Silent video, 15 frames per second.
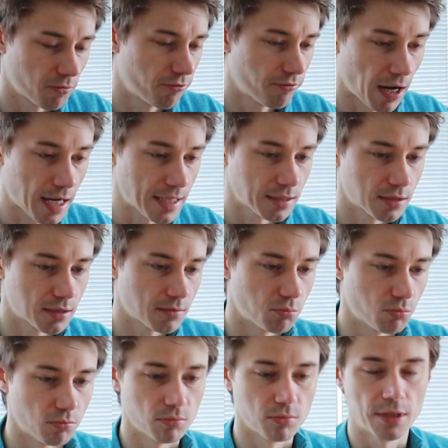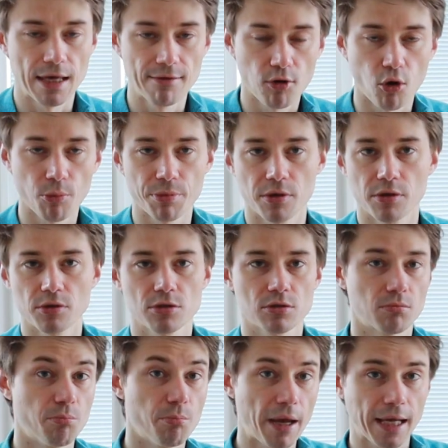find
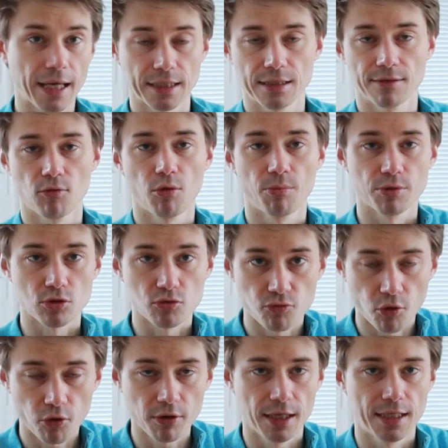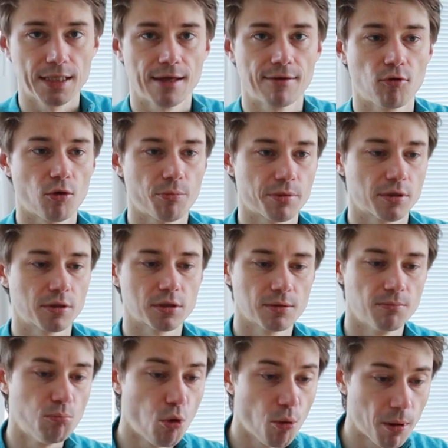developers, backend developers, front-end developers,
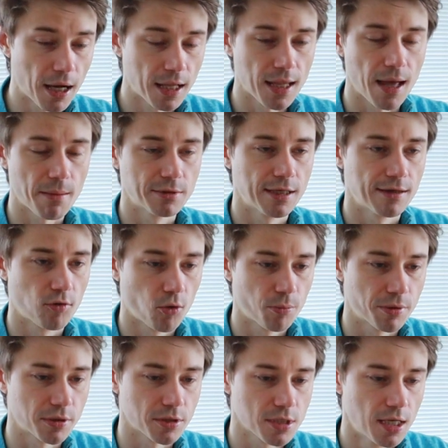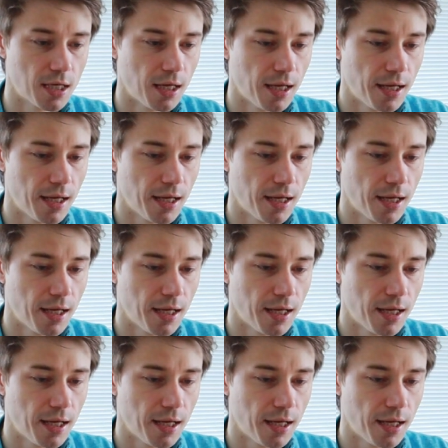mobile app developers.